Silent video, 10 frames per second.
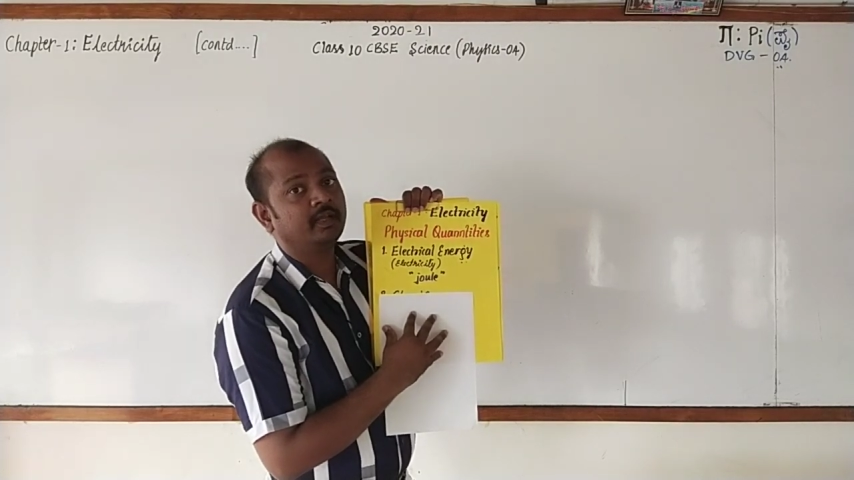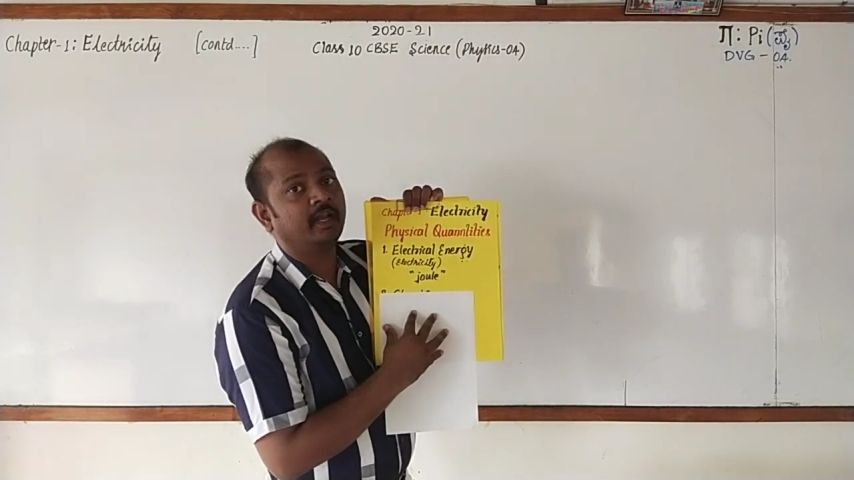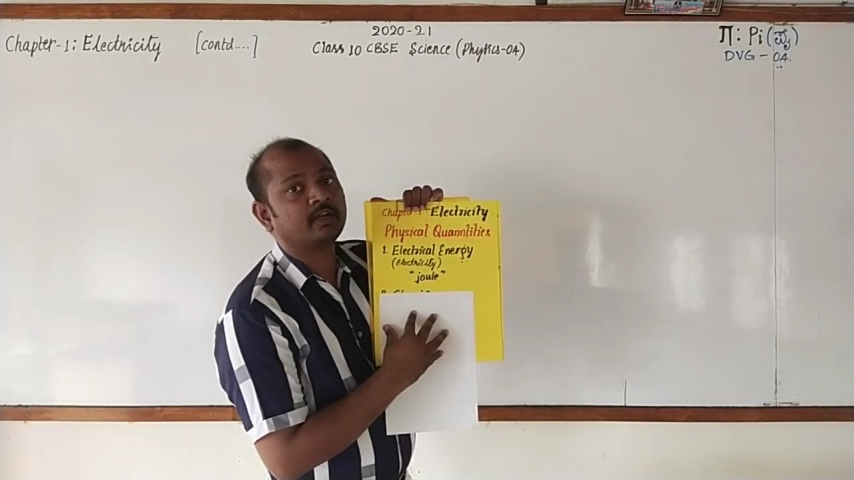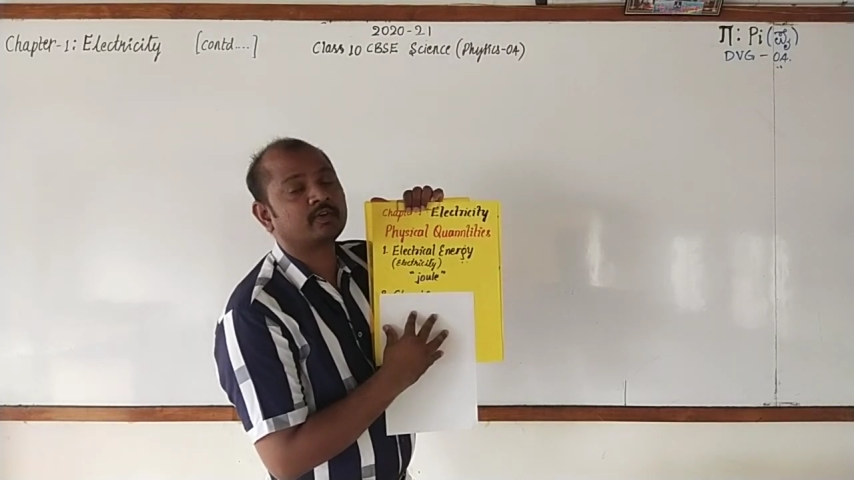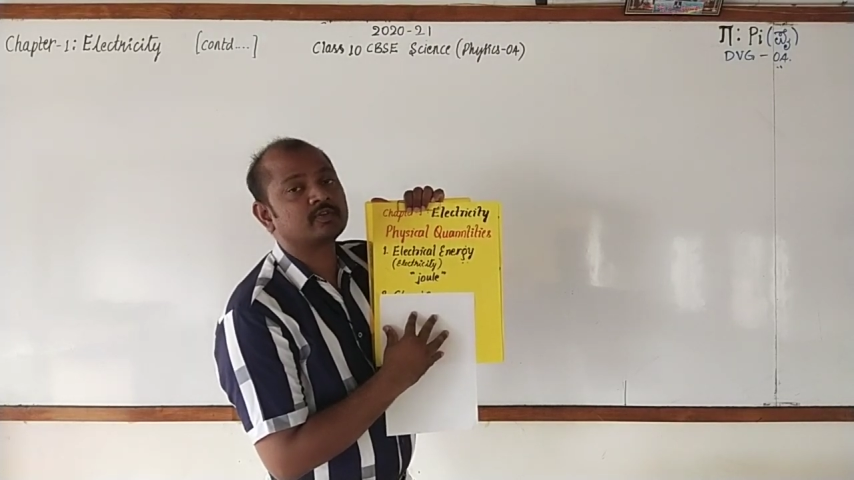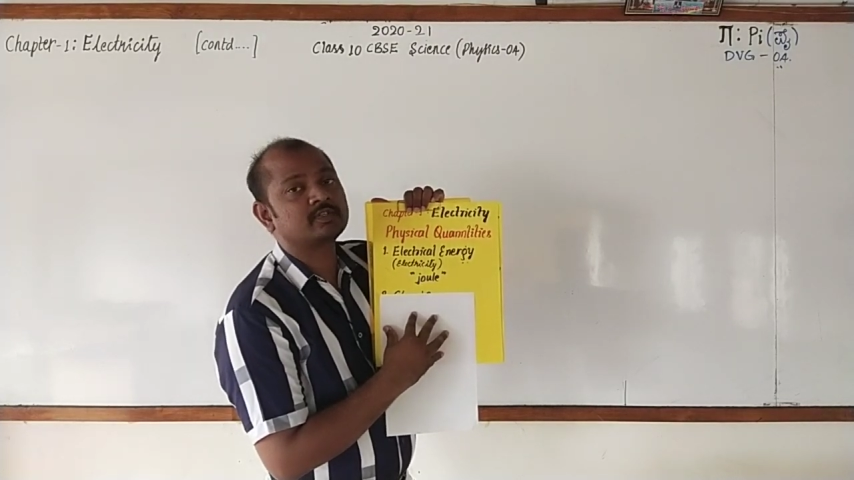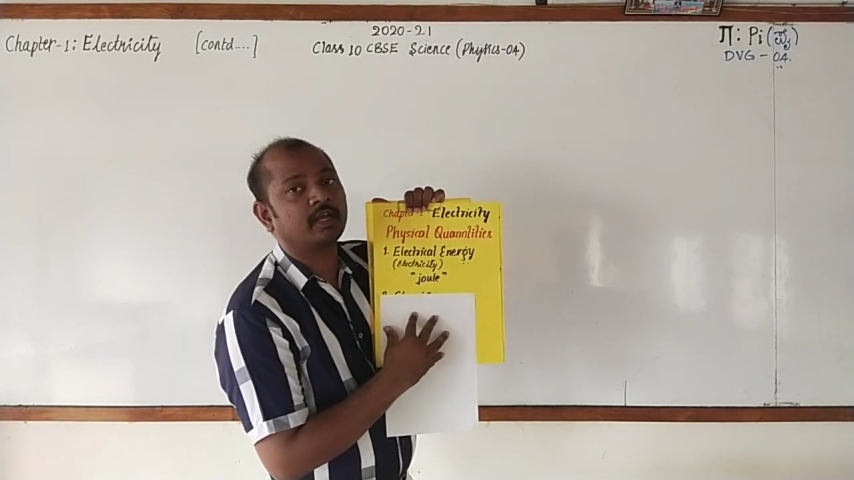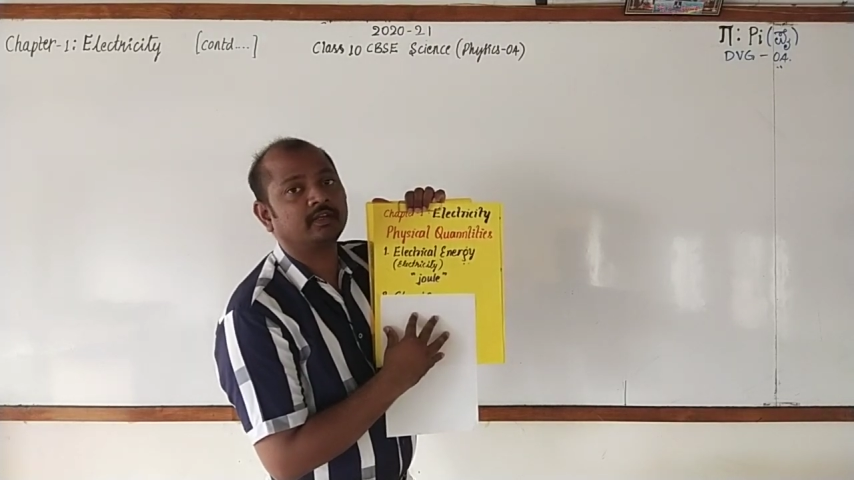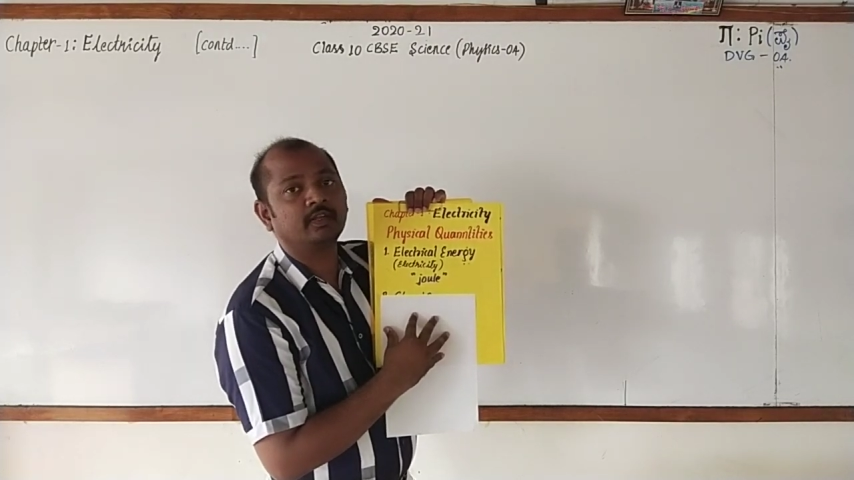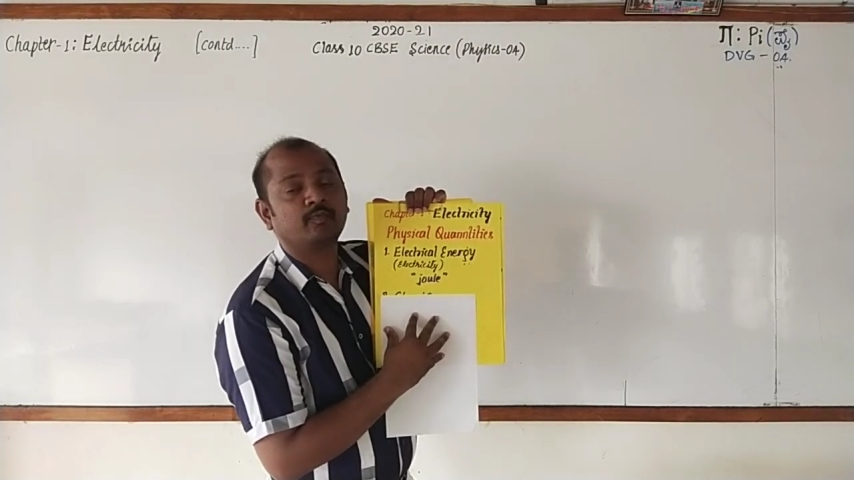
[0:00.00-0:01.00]

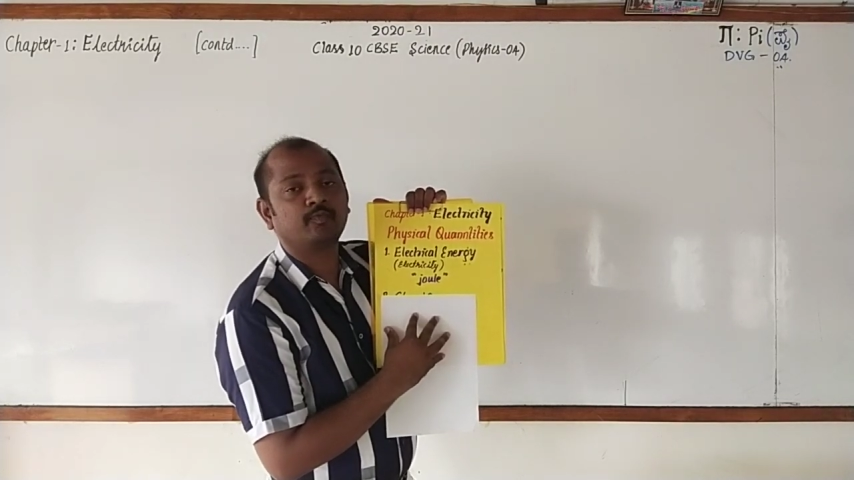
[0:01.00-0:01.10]
electrostatic